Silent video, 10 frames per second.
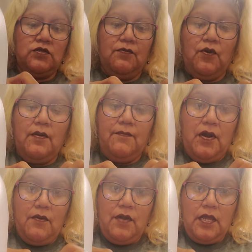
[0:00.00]
important
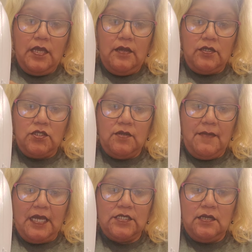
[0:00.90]
part right here is to
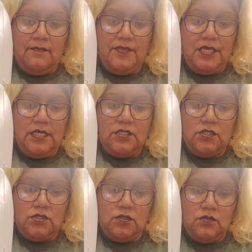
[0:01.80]
match up
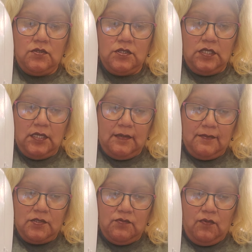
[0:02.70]
these two
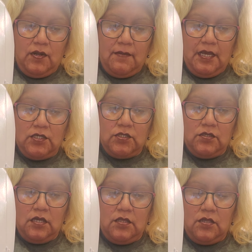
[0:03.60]
seams. We want to make sure
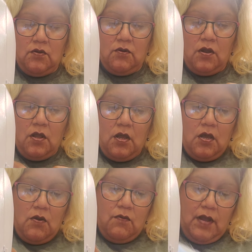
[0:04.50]
that they're
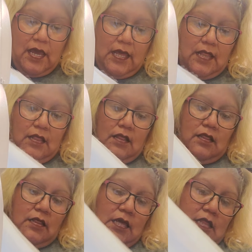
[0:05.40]

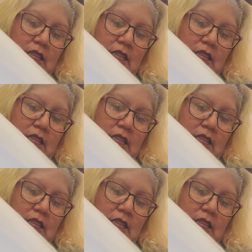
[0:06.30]
rightly